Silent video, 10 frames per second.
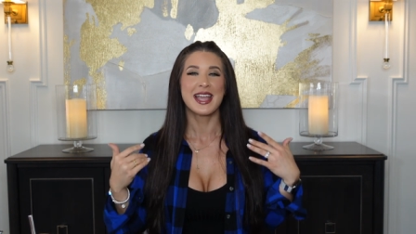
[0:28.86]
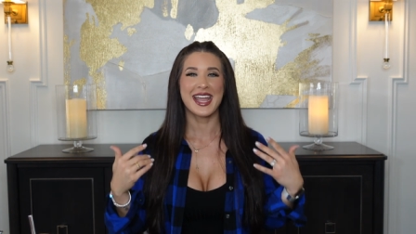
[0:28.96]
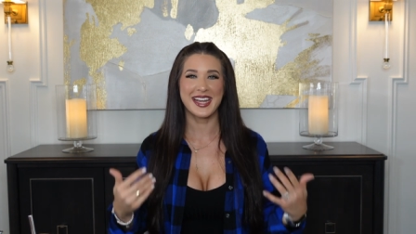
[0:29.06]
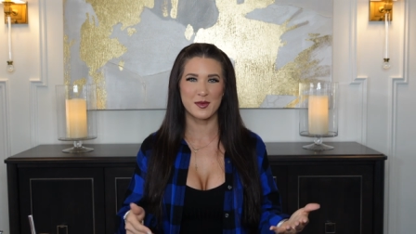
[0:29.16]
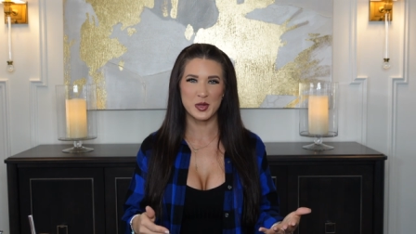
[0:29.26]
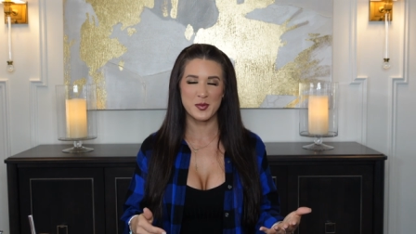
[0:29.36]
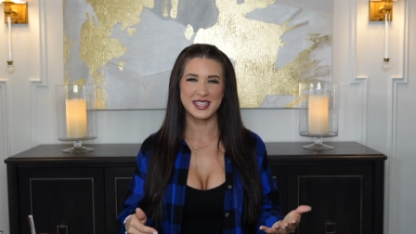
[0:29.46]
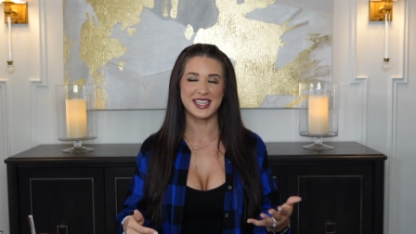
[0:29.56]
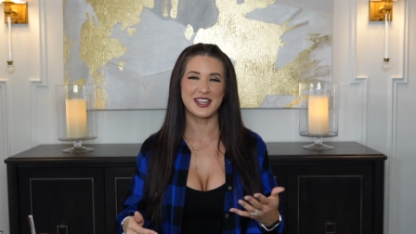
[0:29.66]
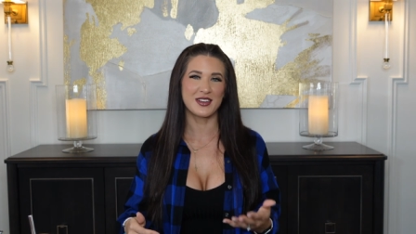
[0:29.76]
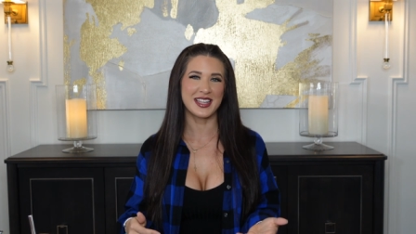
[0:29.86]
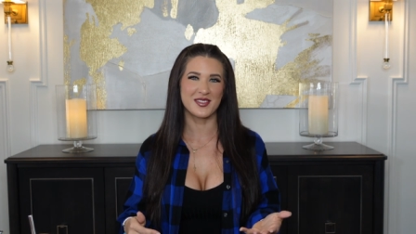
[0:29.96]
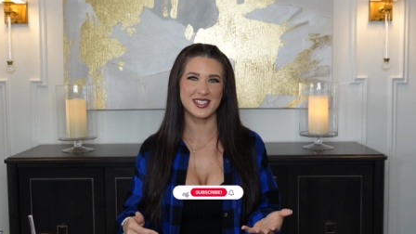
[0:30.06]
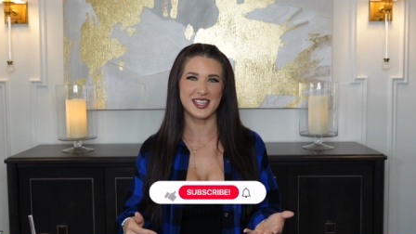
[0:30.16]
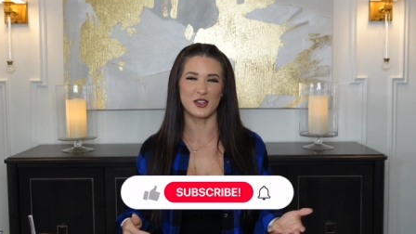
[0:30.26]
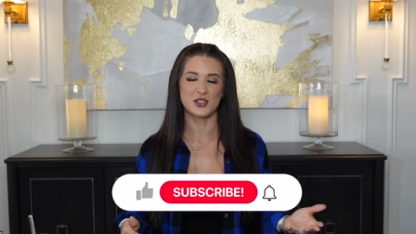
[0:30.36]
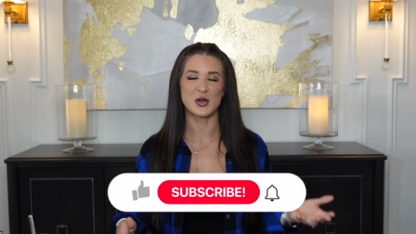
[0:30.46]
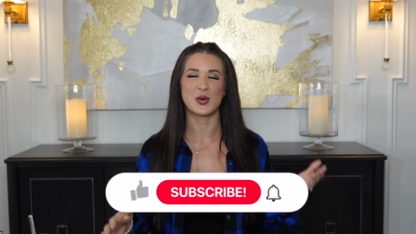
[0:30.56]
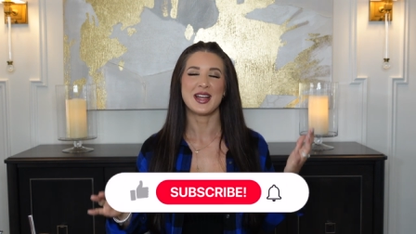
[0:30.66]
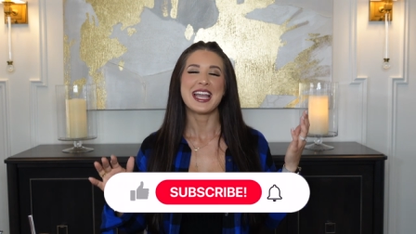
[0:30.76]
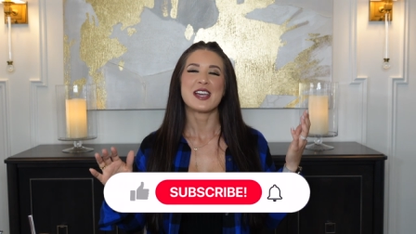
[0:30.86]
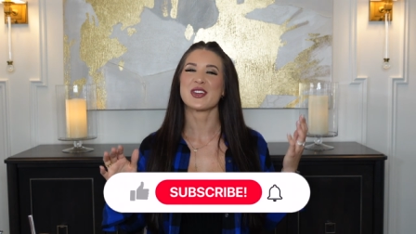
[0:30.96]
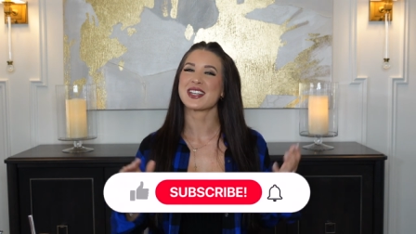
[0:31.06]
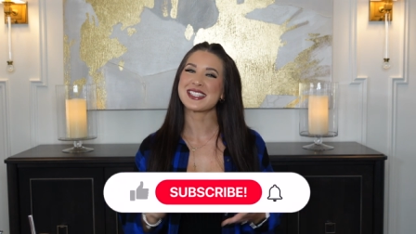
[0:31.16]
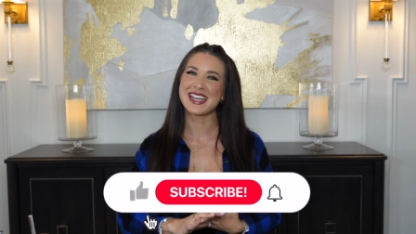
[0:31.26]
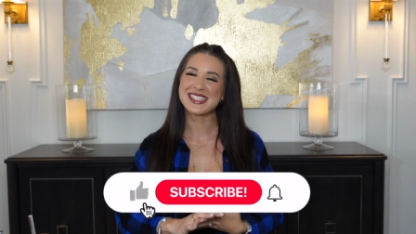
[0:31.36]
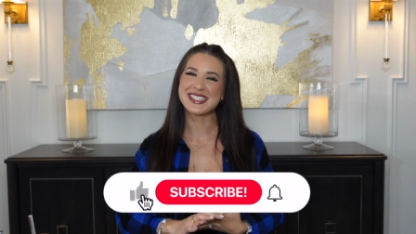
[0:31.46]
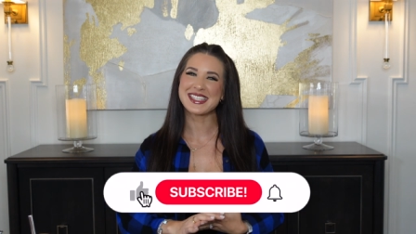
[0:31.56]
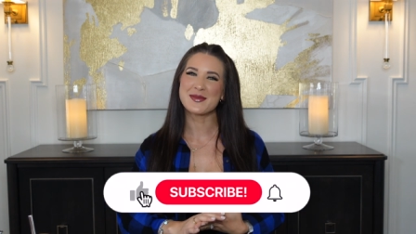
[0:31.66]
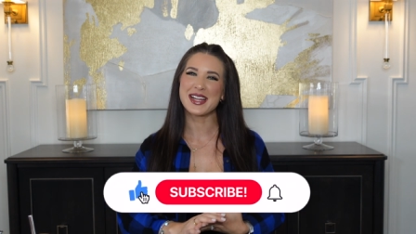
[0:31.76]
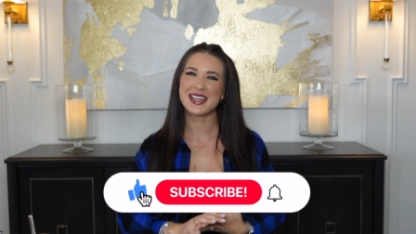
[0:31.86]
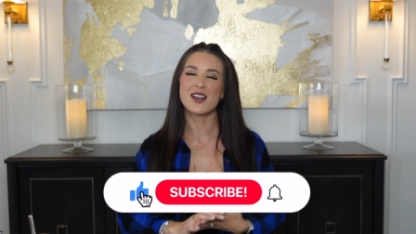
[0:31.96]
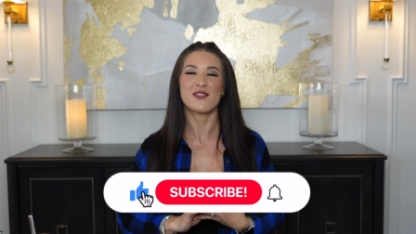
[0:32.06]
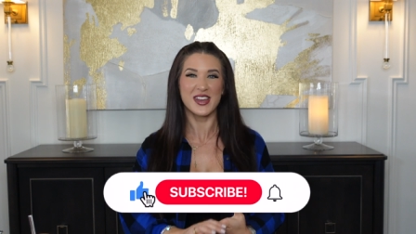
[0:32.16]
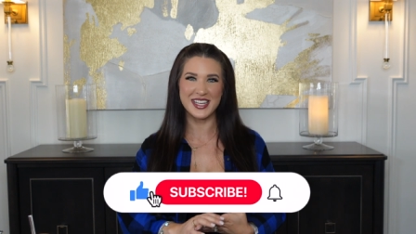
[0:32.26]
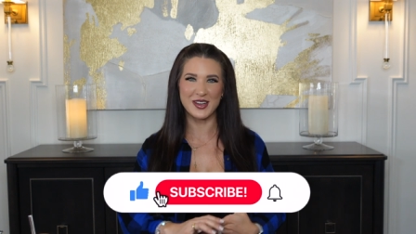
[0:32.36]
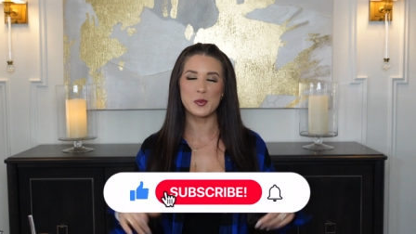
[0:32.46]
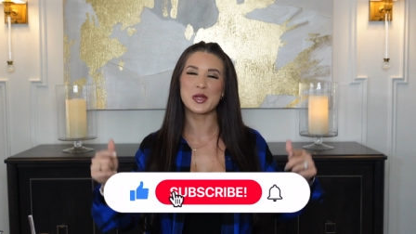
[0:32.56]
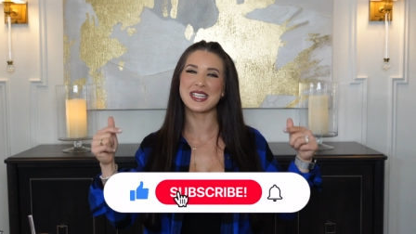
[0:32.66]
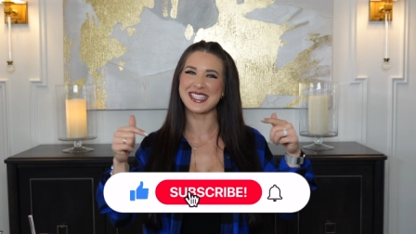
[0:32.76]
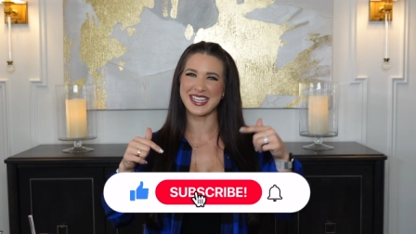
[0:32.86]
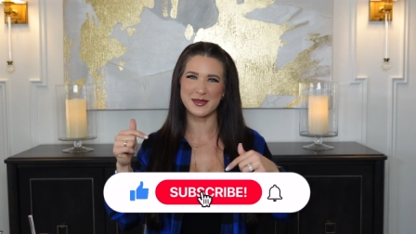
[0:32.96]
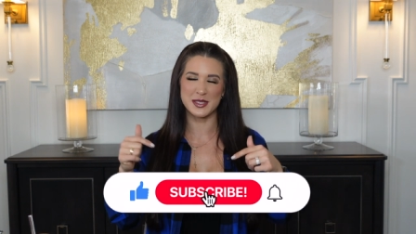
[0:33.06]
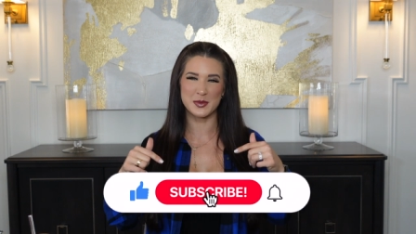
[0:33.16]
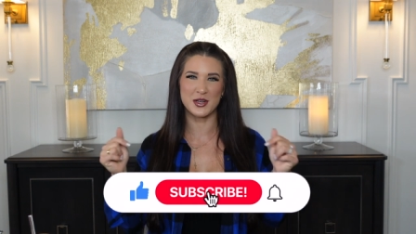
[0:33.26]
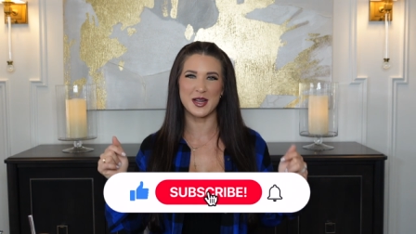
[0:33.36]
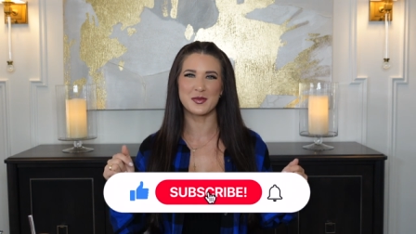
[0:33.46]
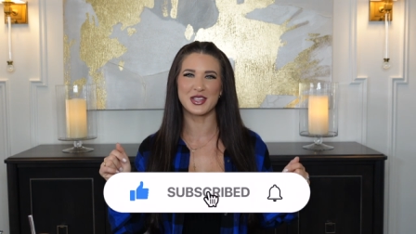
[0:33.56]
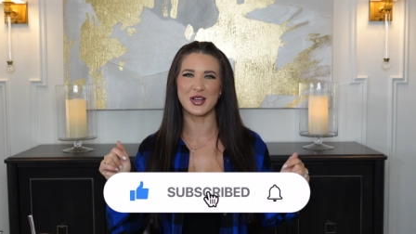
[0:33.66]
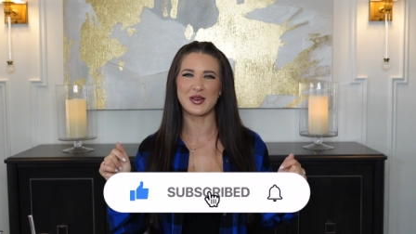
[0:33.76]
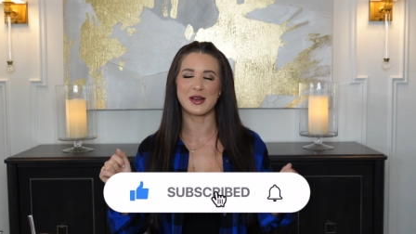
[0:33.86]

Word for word: and implement in your lifestyle. So if you're excited to see my video, please like and subscribe below.